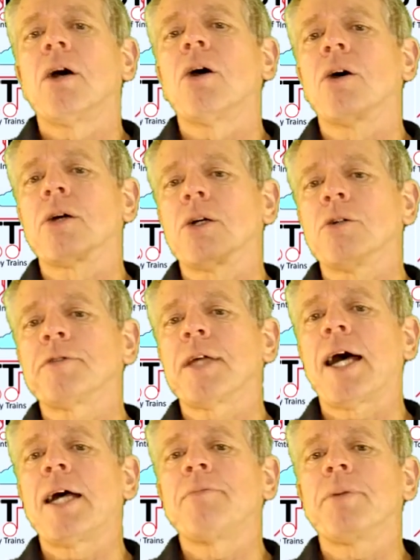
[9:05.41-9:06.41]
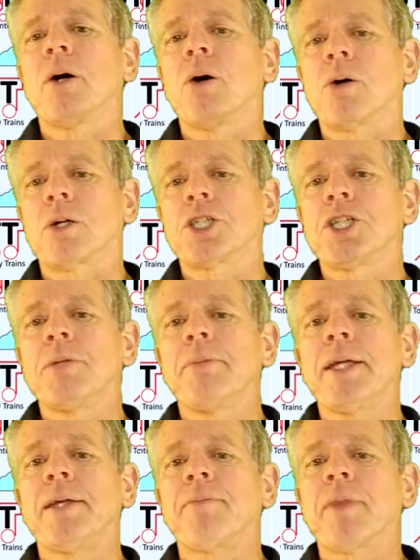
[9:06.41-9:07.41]
are of type R G
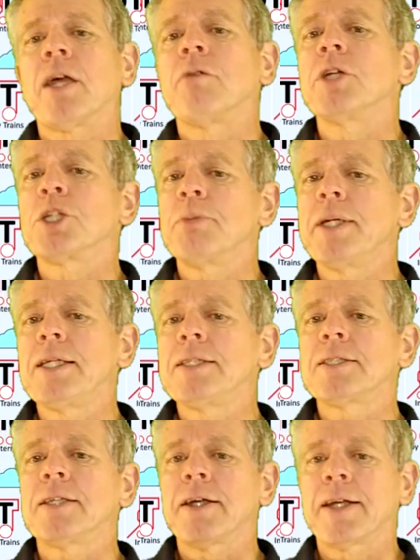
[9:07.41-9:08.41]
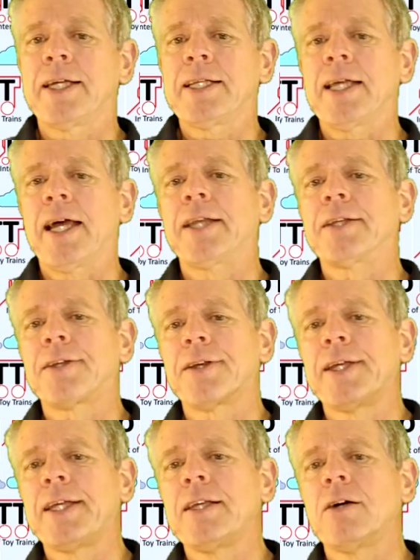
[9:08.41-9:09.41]
B, which means red and
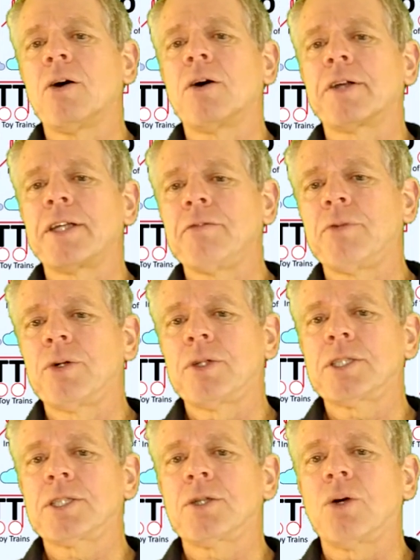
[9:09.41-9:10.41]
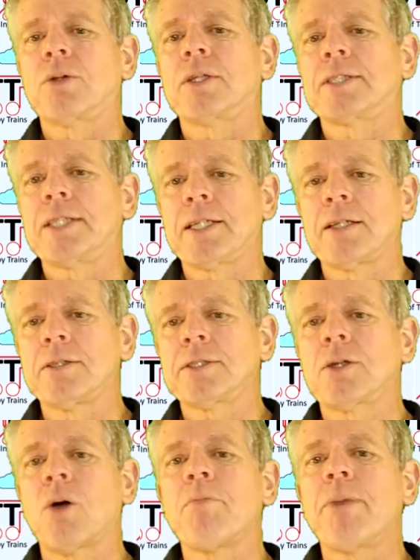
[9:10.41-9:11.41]
green are reversed on the signals
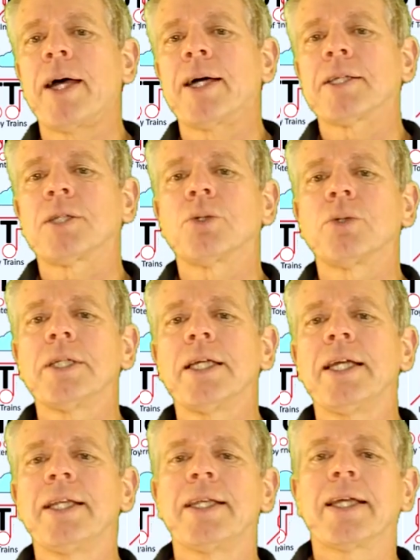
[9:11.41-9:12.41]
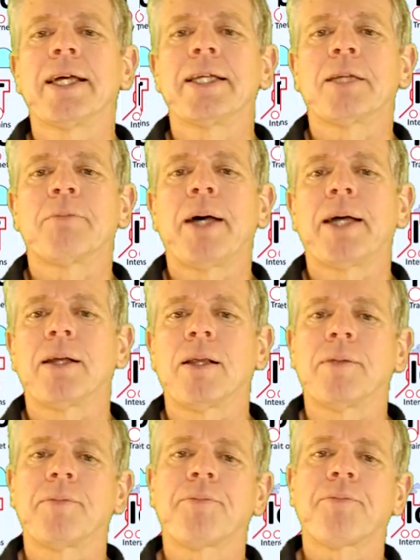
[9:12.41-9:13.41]
compared to the indicator
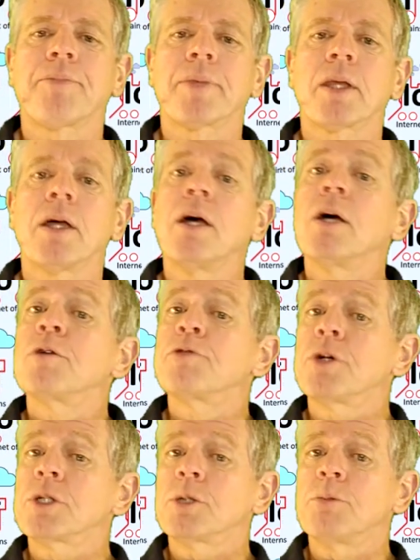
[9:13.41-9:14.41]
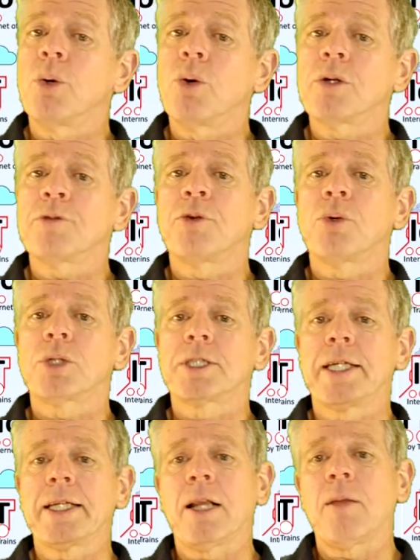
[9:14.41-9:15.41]
panel. Furthermore, for
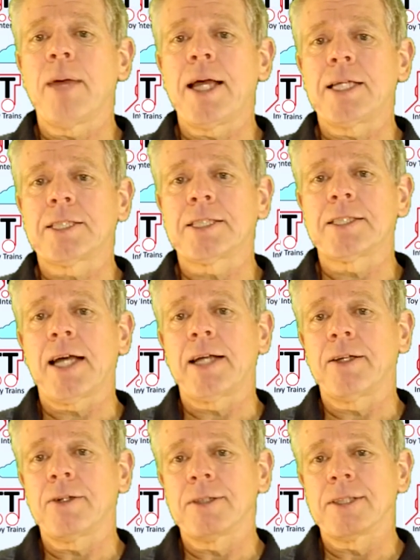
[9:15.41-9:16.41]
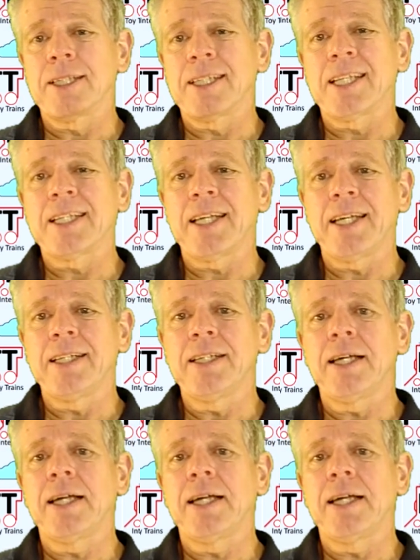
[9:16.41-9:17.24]
signal masts nine hundred ten